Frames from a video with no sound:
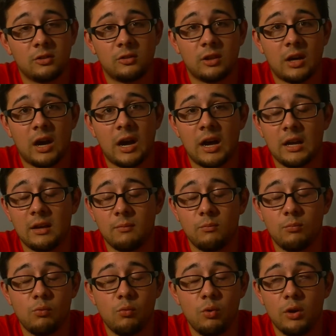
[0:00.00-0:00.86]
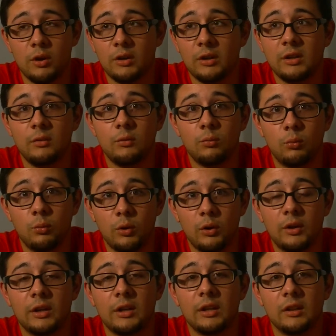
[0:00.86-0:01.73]
I really,
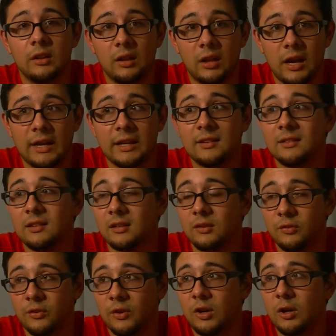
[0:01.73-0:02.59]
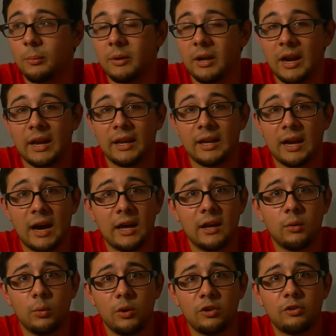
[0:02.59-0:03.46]
really liked this film, and I
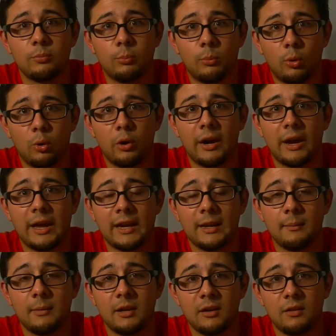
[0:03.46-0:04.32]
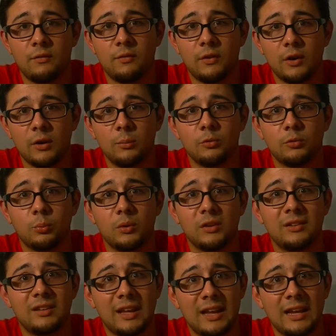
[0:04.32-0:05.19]
kind of wish more animated films
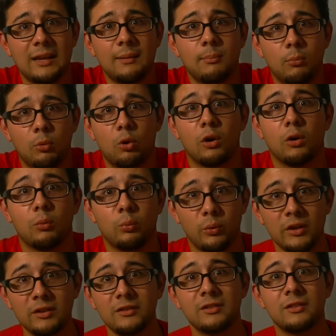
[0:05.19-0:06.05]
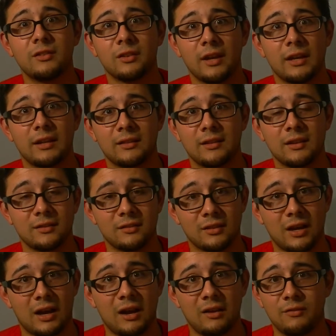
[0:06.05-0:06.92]
would take more risks like
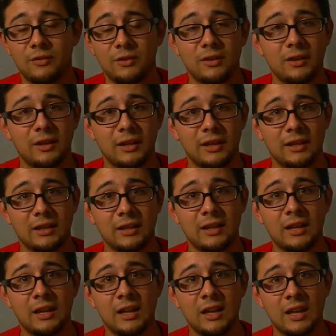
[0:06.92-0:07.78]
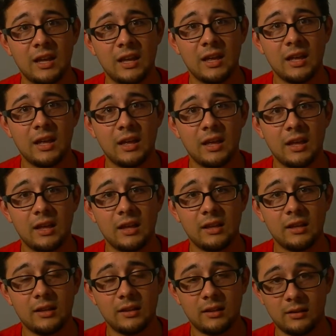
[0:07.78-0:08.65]
this. I feel like
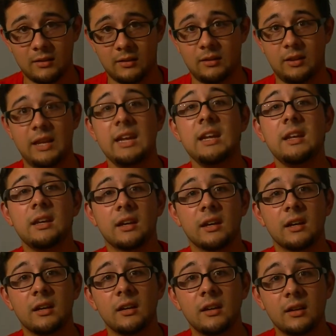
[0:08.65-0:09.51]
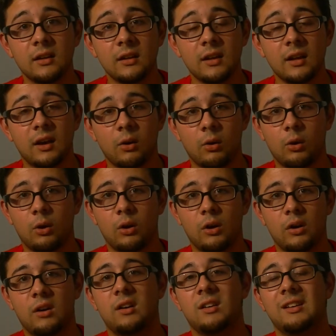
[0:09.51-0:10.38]
the Leica,
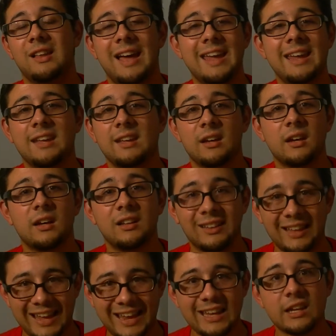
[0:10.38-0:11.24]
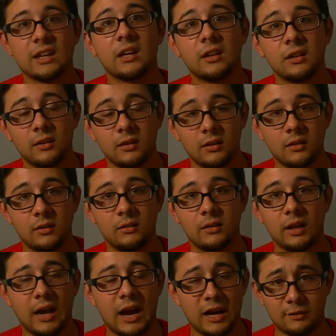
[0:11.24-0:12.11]

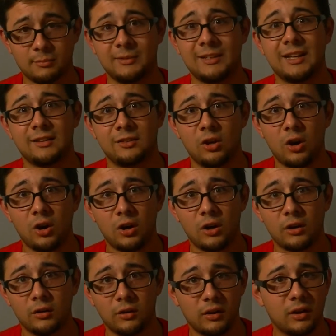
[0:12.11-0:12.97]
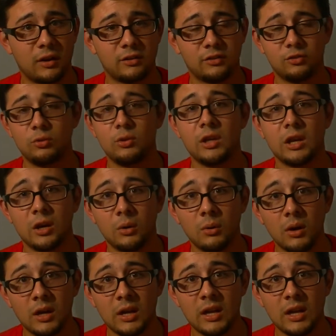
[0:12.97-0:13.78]
the Cosmonaut Dog studio,